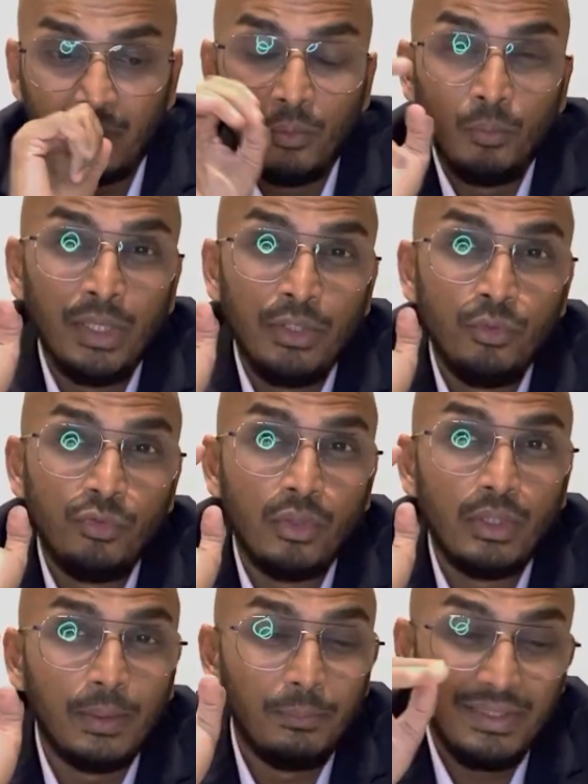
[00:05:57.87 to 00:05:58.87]
Where you
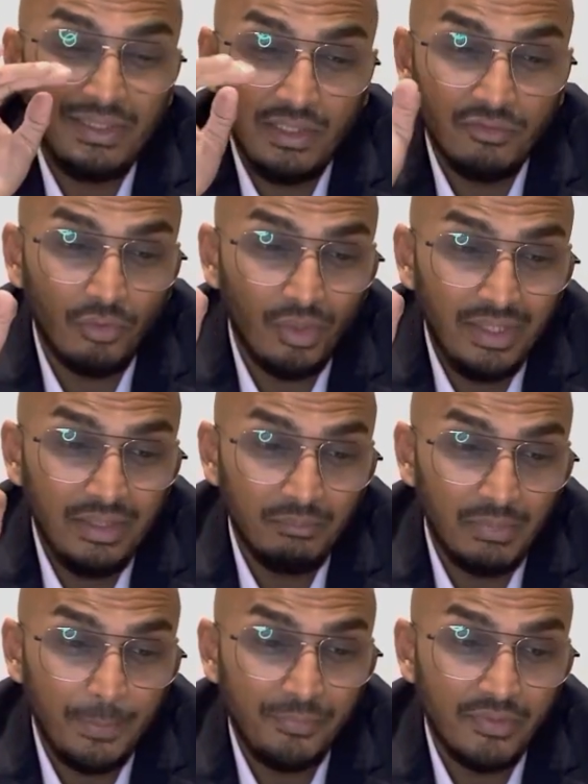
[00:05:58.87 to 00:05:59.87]
should completely avoid
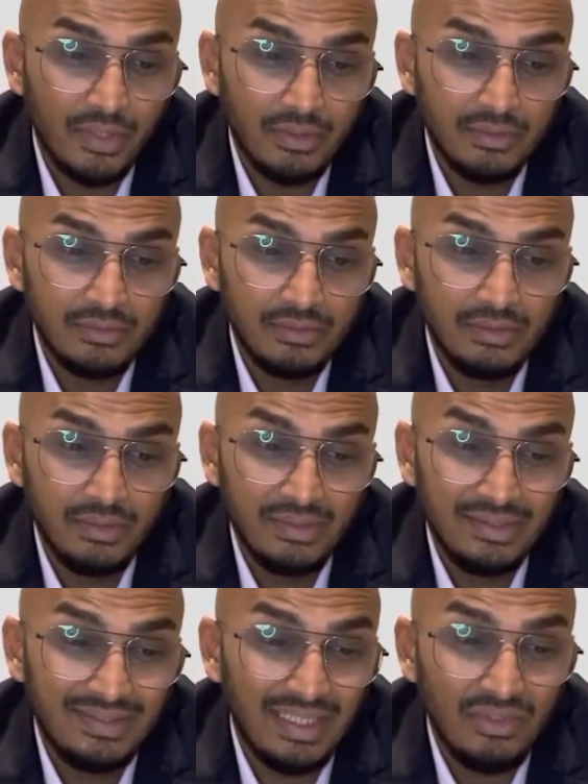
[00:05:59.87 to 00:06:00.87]
Mapsa,
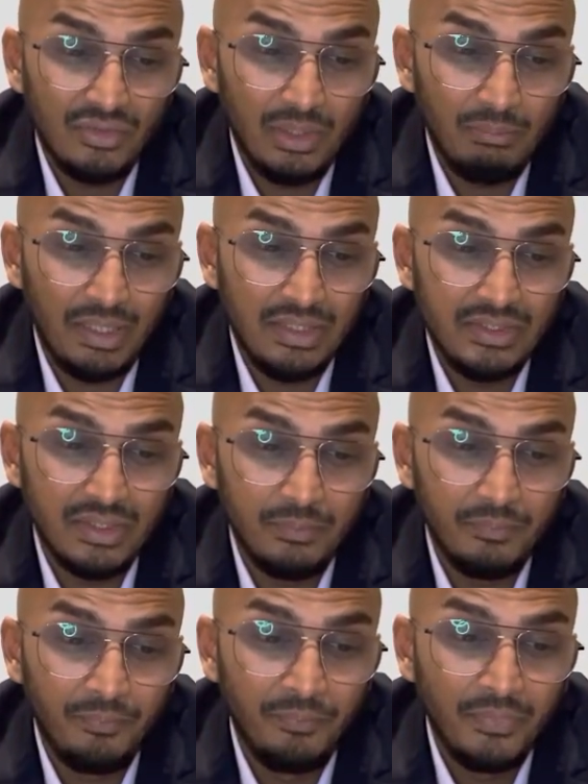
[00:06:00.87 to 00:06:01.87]
Central Panjim,